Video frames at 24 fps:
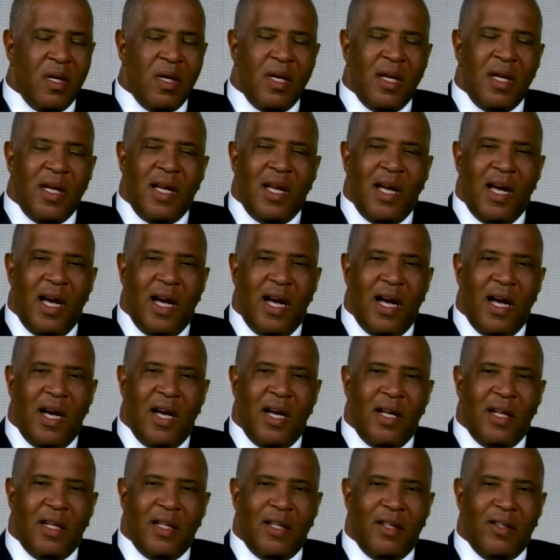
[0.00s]
I've
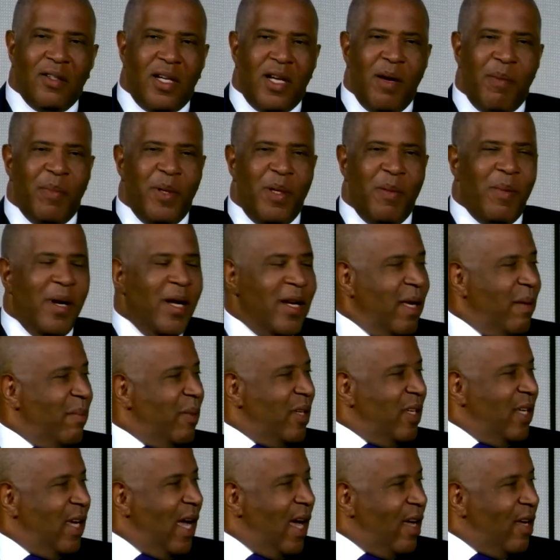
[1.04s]
uh, heard of that one. A company by the
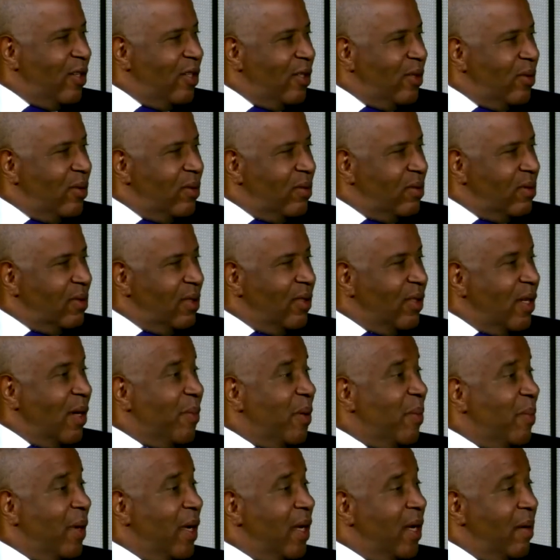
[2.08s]
name of Yahoo, a little
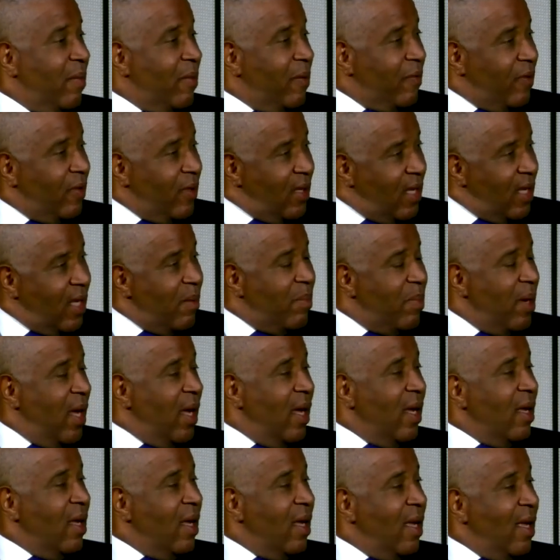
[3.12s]
company by the name of
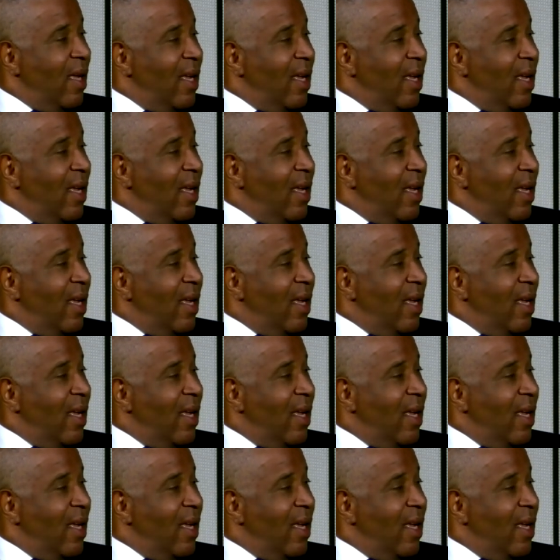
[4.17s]
eBay, yeah.